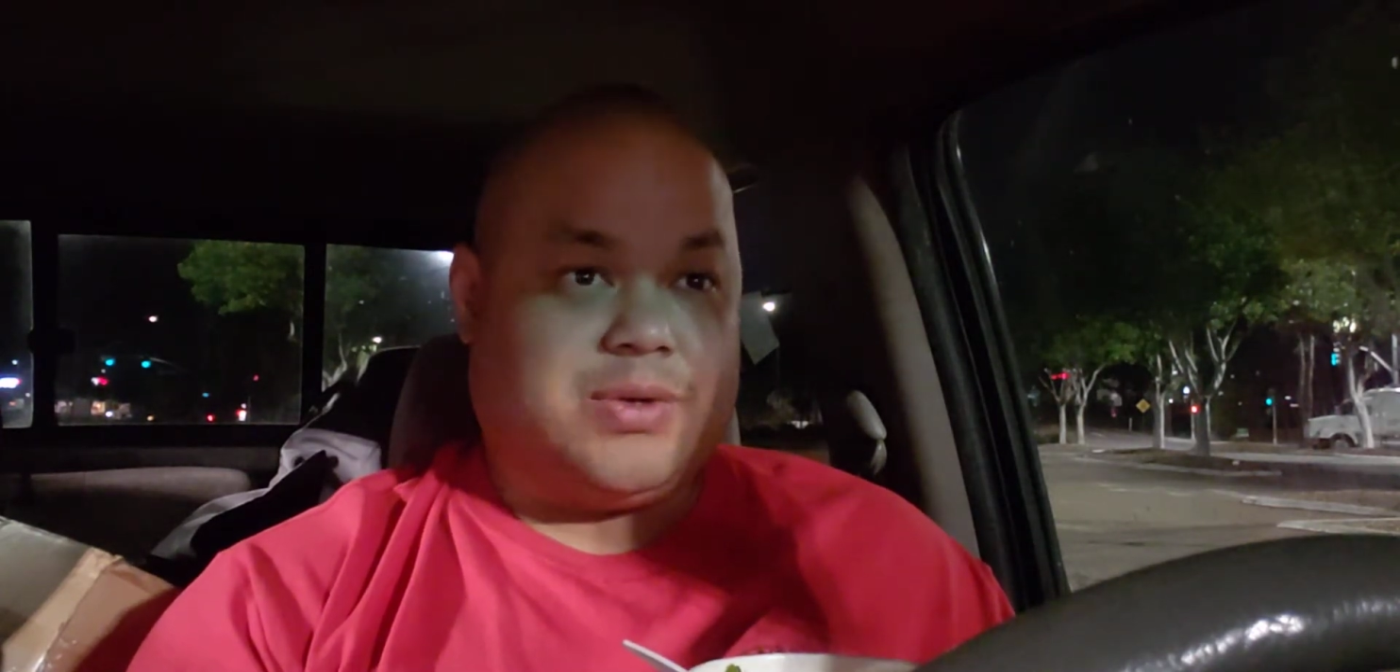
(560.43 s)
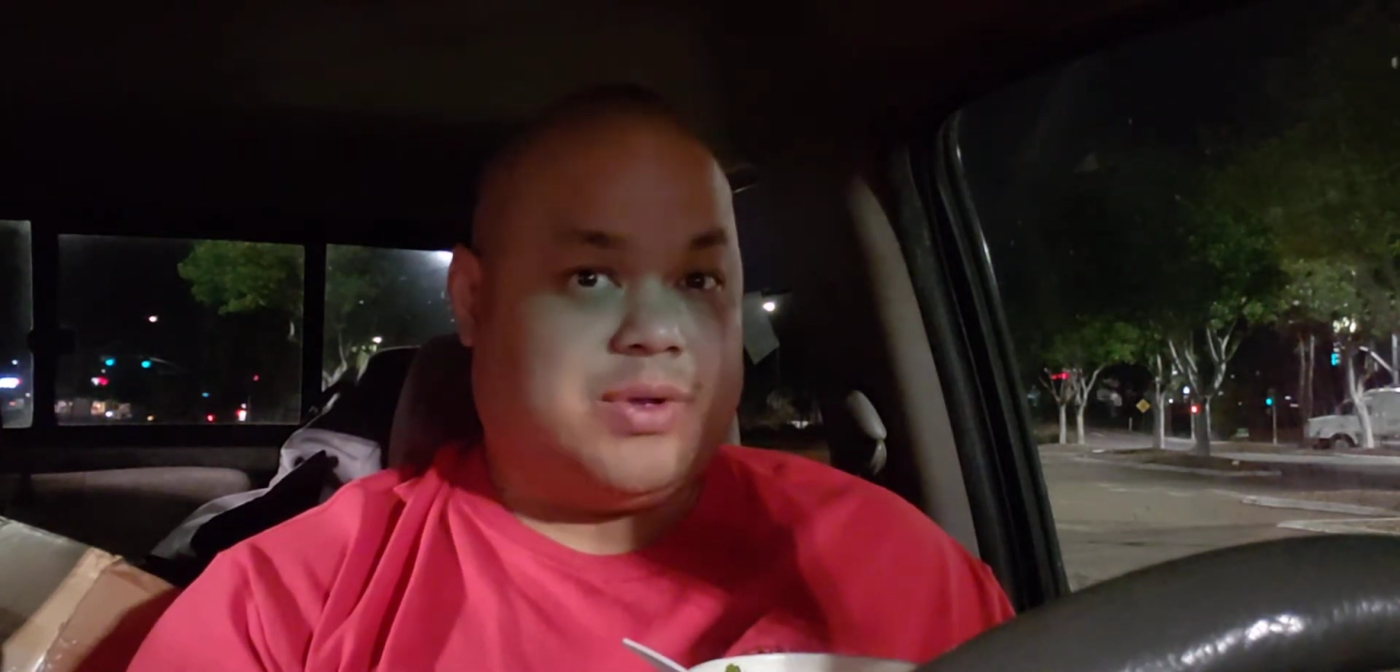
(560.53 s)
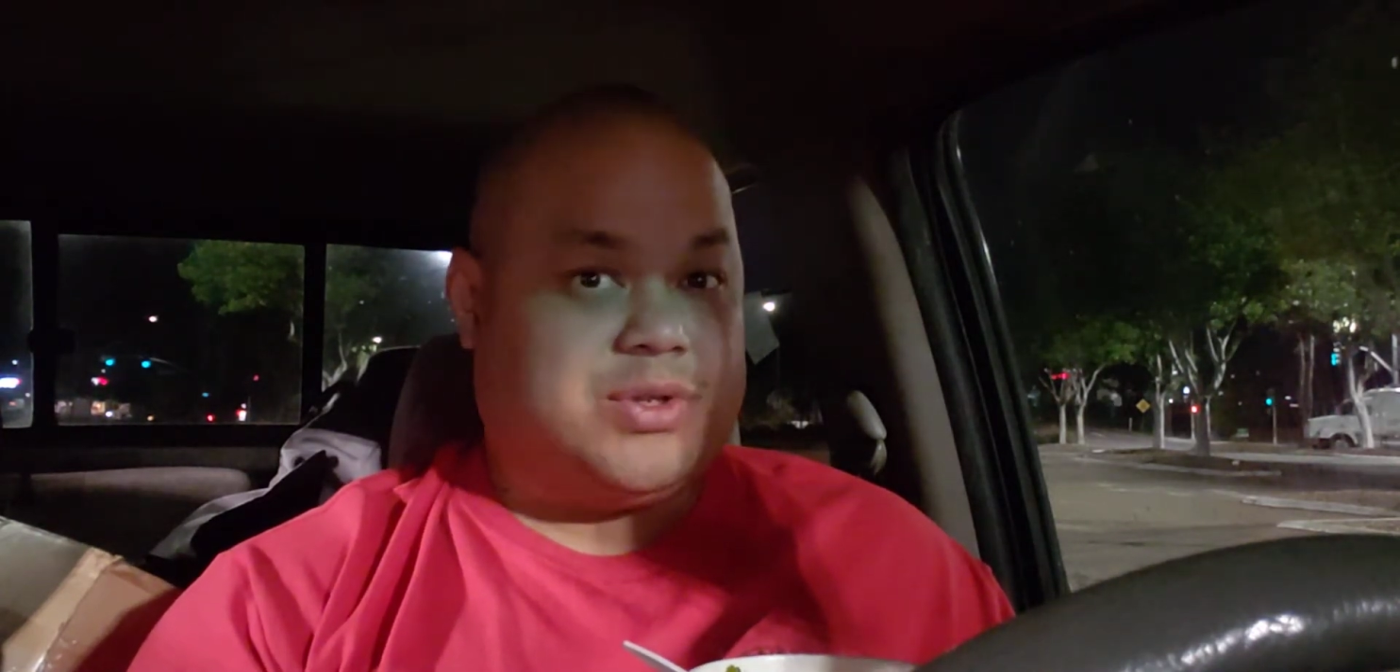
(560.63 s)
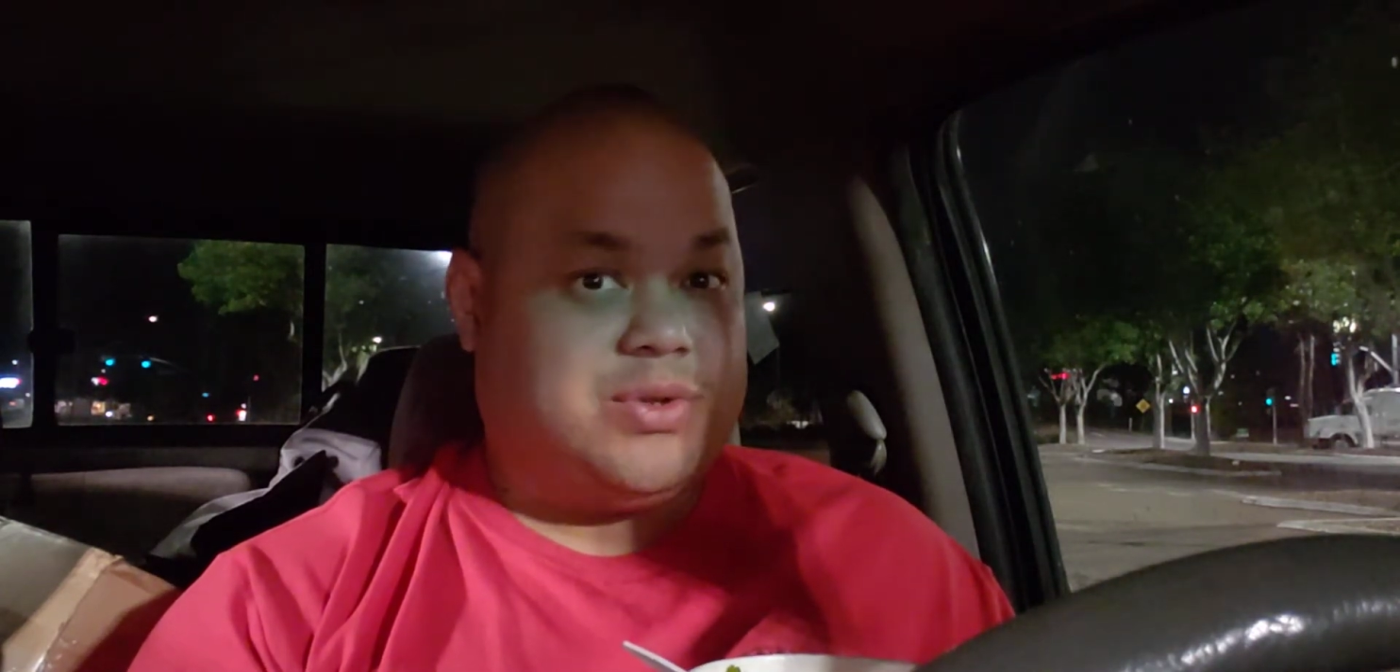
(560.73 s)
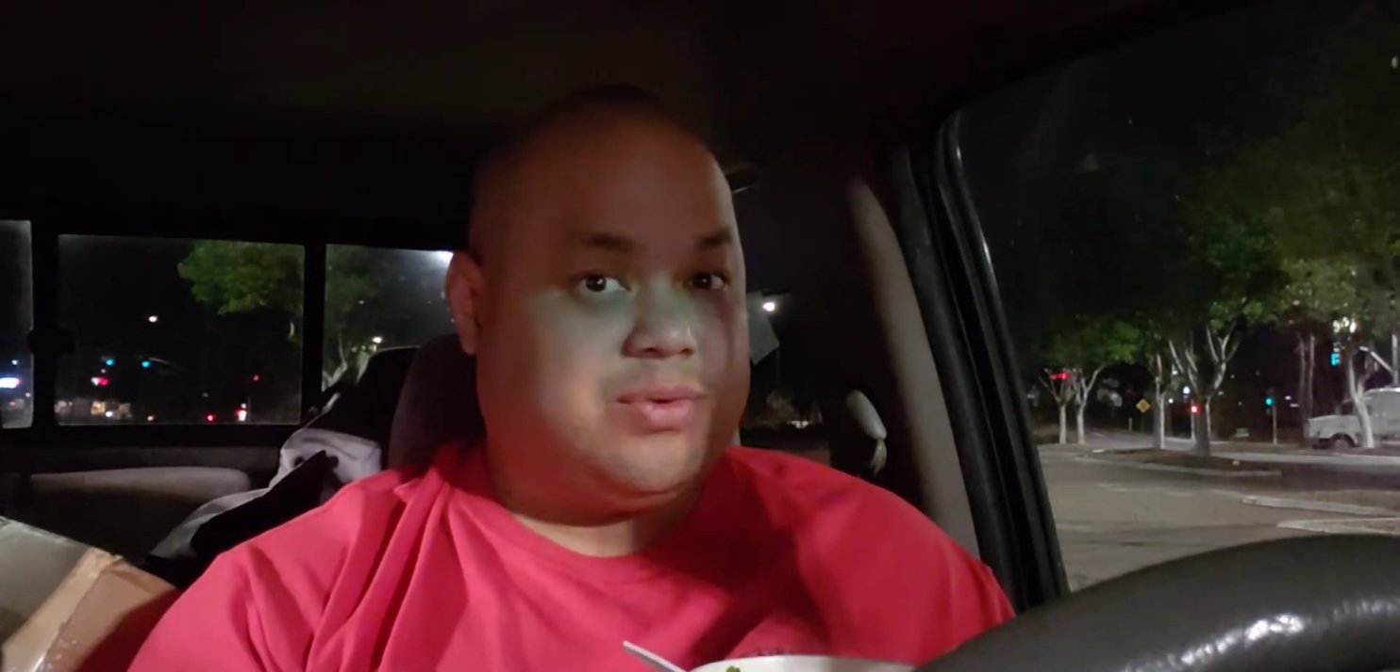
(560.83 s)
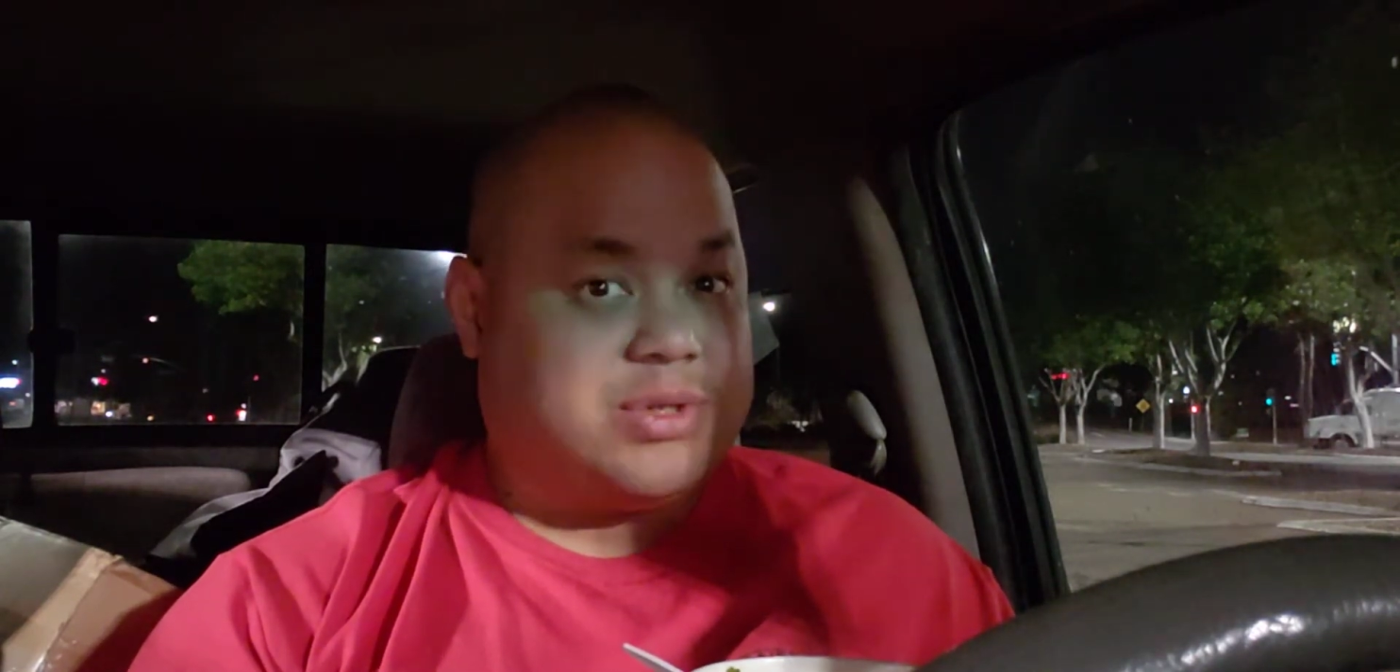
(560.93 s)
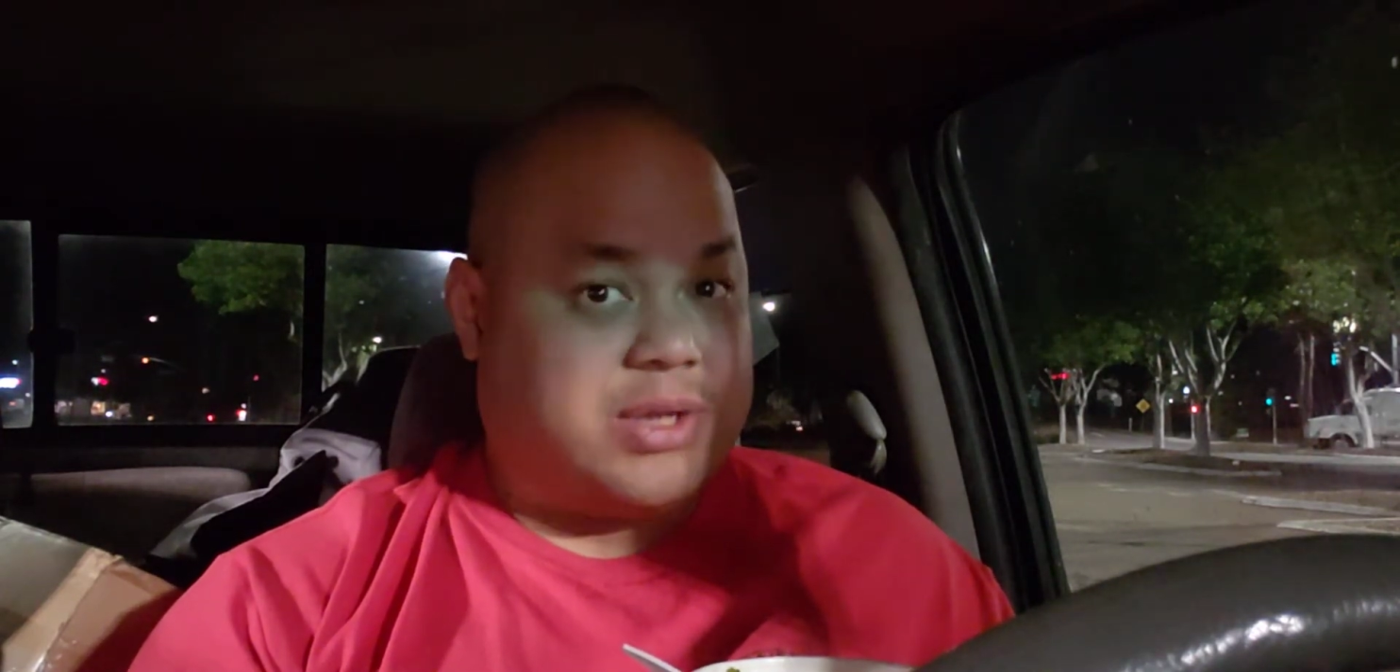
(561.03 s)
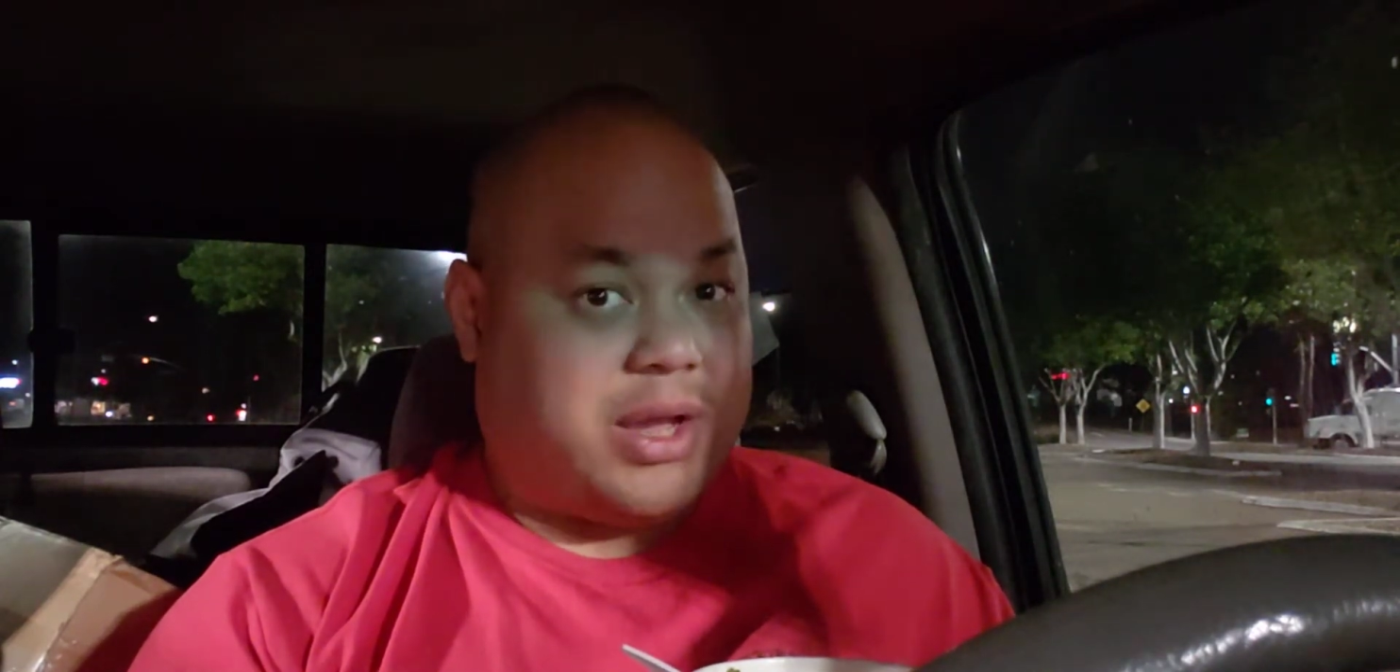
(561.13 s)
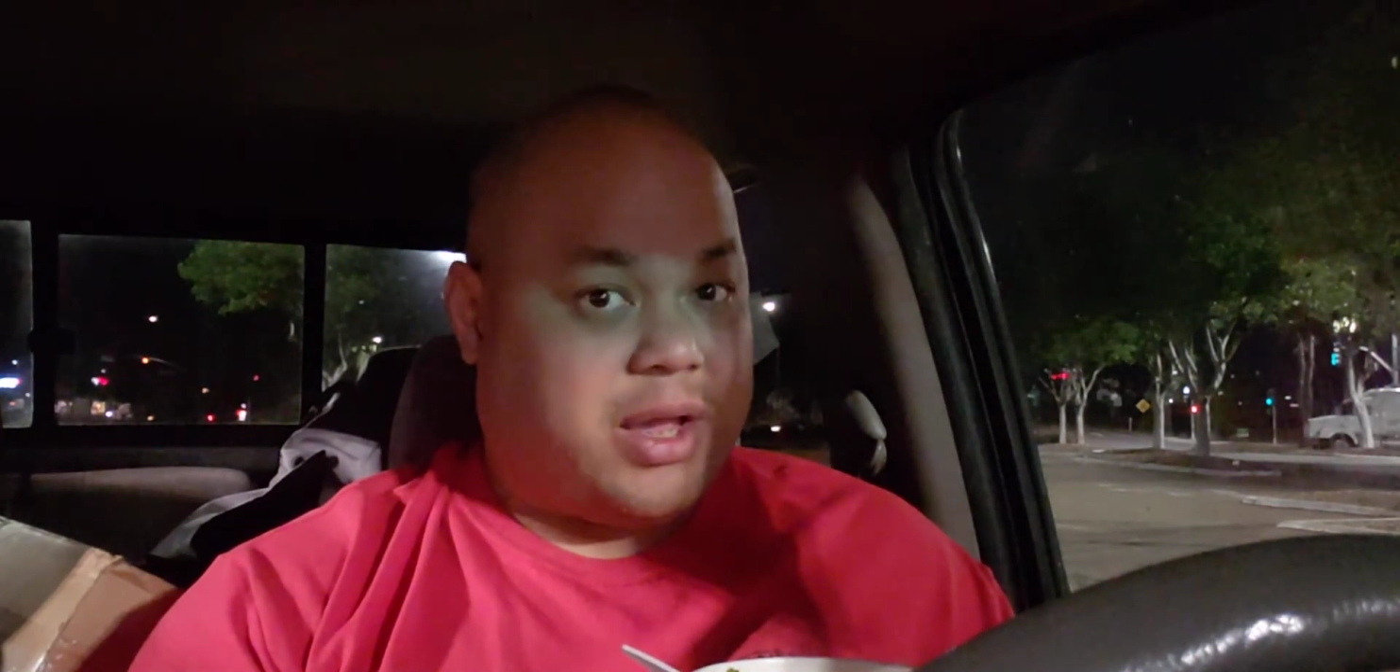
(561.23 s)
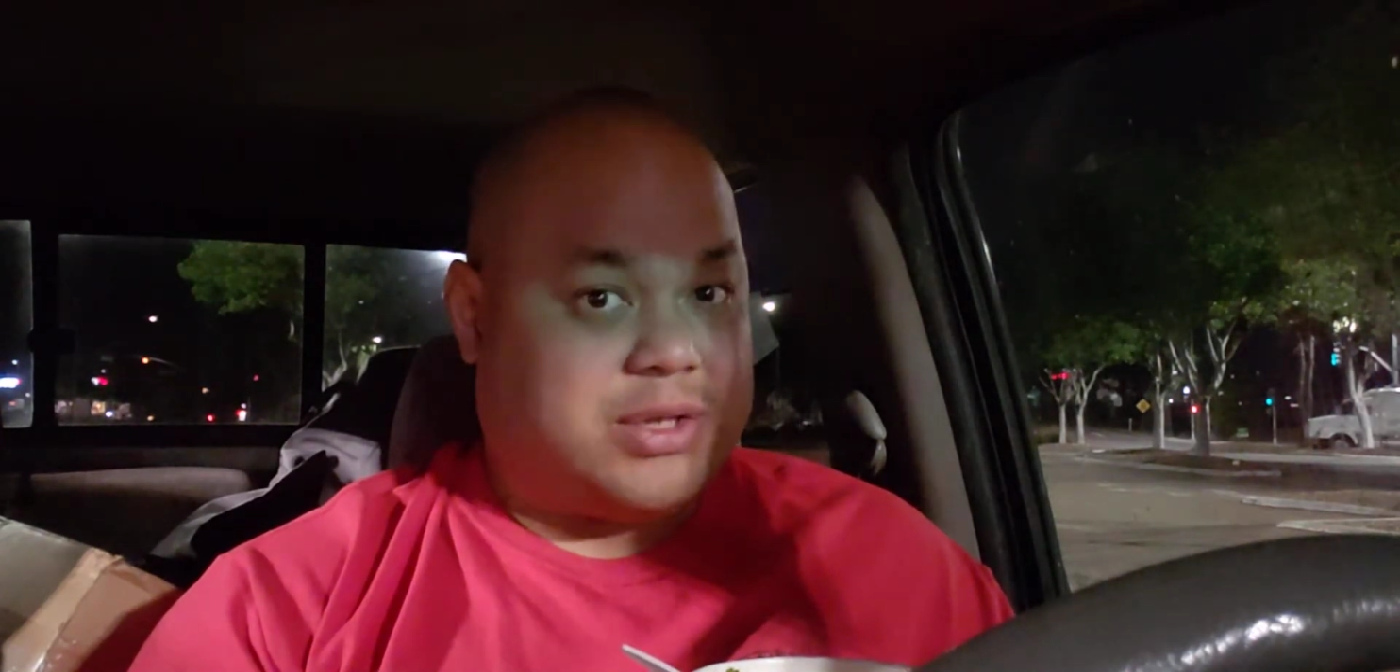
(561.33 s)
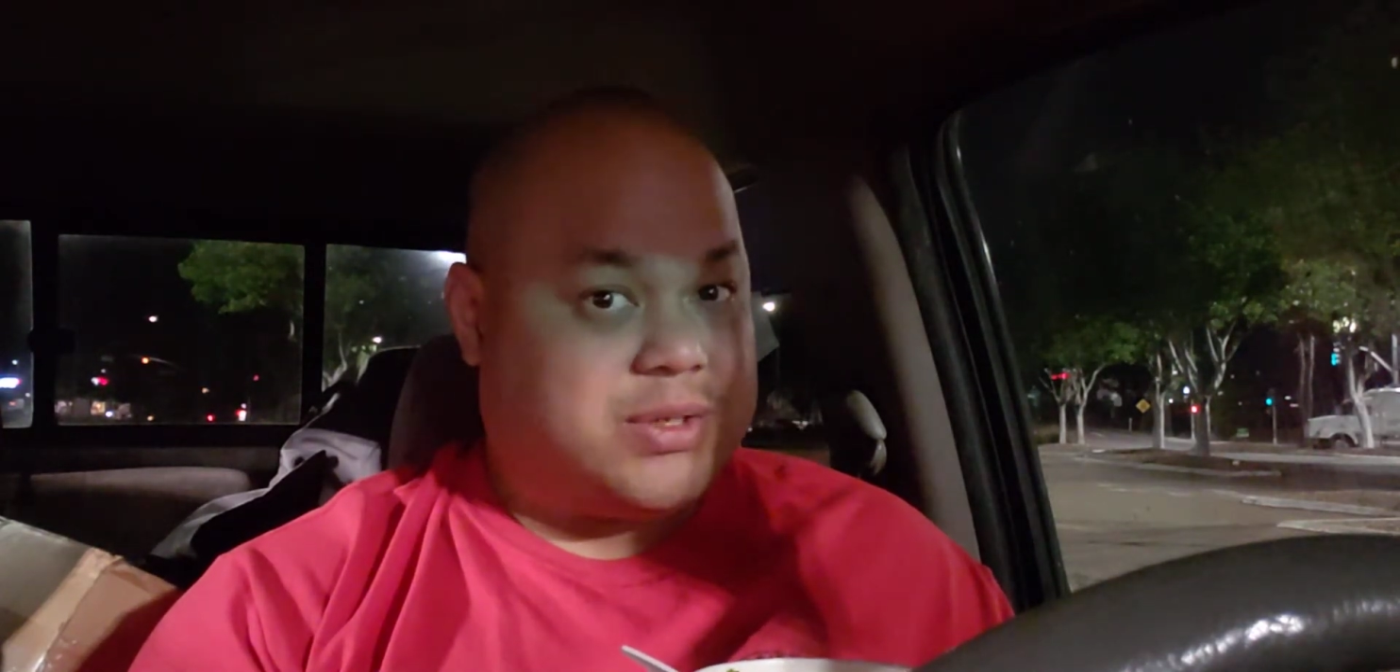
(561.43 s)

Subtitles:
always two sides